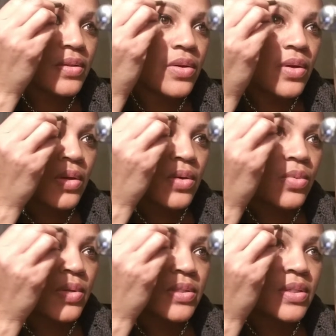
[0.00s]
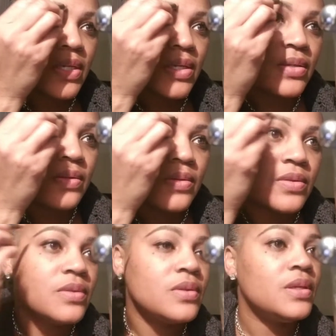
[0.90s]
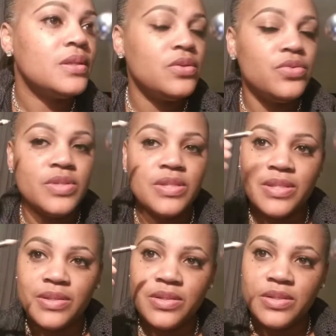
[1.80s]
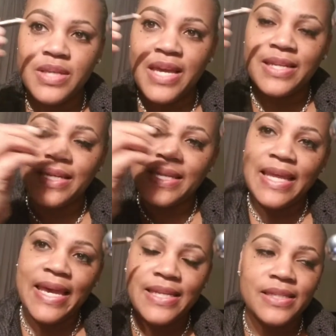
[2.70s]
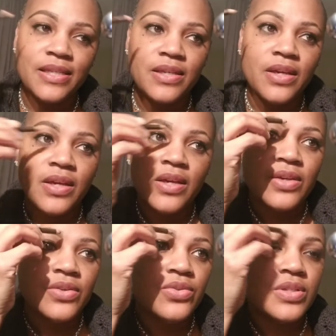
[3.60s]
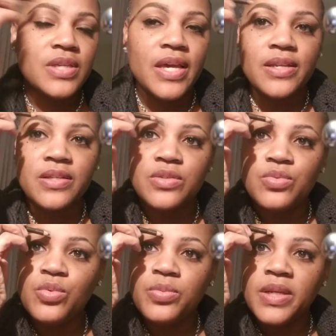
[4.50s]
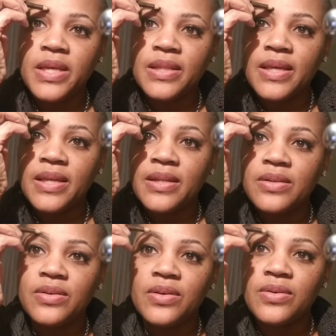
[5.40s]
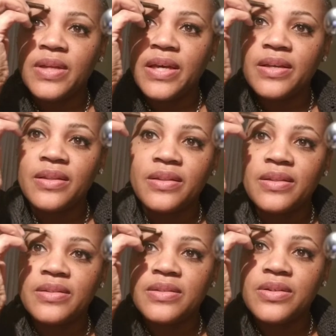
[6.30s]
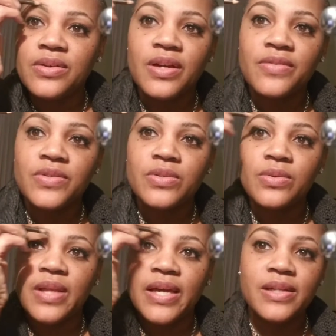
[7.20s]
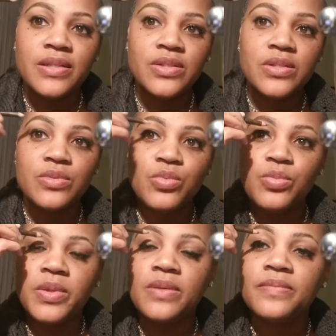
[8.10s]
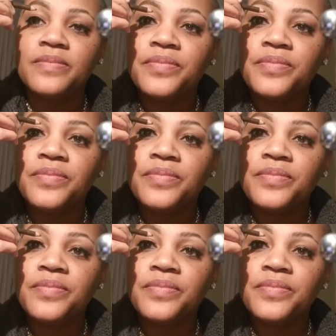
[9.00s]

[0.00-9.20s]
then once again, and then you just kind of lightly, you just kind of swooping at that, you know, like this here, ever so lightly, just swoop